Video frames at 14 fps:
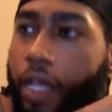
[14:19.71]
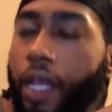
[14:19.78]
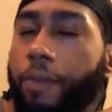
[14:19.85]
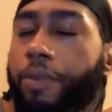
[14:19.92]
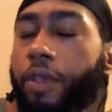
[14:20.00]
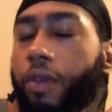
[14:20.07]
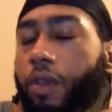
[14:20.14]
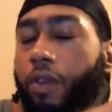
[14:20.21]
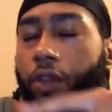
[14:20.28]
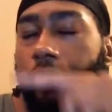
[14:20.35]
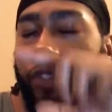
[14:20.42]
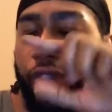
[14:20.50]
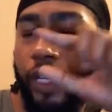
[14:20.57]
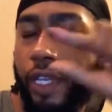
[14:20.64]
Like you
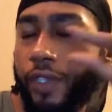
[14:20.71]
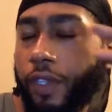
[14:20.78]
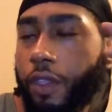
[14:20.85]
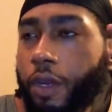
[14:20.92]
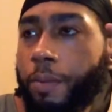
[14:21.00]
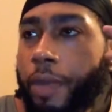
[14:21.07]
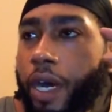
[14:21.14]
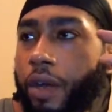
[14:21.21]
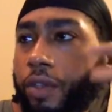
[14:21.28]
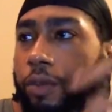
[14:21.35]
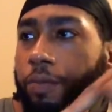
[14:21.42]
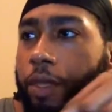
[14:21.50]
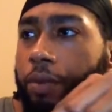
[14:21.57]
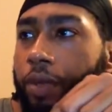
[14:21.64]
were saying something
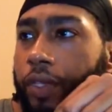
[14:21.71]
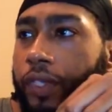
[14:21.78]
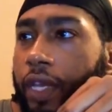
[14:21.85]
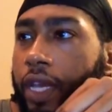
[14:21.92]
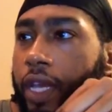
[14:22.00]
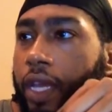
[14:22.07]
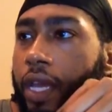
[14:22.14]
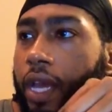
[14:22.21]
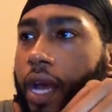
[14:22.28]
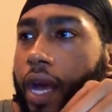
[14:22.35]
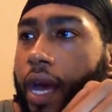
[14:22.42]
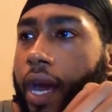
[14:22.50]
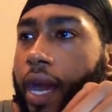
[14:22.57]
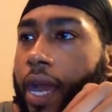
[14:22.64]
about people could say,
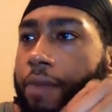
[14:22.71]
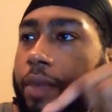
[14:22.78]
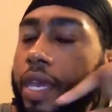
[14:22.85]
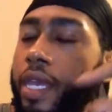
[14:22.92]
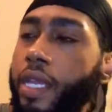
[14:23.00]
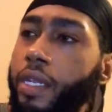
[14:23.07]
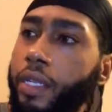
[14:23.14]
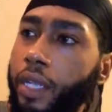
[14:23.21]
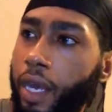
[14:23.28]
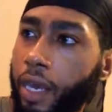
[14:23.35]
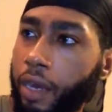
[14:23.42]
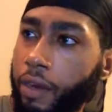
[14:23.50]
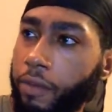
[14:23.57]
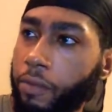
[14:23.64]
"I'm in
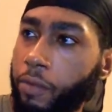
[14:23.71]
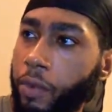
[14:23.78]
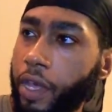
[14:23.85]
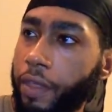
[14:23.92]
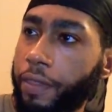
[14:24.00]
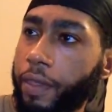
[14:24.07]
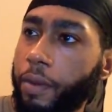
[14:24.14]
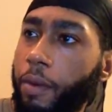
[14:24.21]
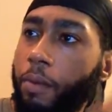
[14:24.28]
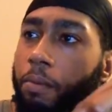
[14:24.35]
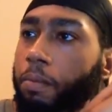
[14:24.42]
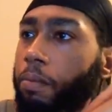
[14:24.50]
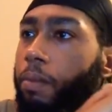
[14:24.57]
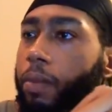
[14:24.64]
love with
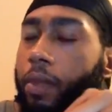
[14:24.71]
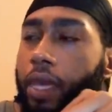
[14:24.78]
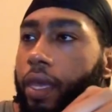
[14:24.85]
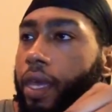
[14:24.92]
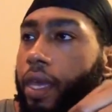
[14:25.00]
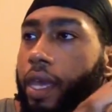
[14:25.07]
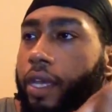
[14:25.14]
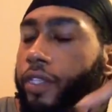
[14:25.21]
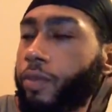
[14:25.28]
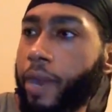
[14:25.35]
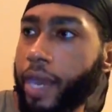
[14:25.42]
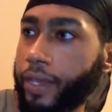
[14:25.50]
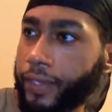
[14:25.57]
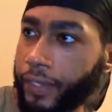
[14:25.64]

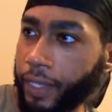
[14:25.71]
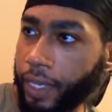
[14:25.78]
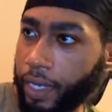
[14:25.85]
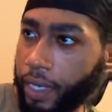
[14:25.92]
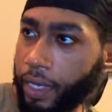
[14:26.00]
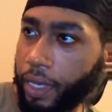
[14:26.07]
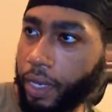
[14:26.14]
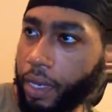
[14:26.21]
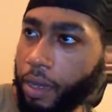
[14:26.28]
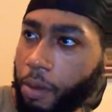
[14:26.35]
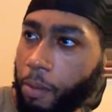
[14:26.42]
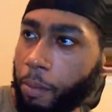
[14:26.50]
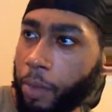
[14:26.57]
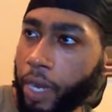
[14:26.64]
XYZ,"
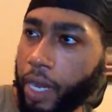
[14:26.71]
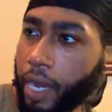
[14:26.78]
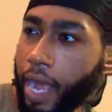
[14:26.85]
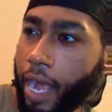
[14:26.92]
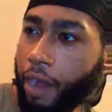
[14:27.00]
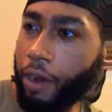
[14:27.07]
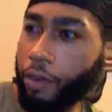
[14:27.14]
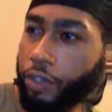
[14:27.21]
but how?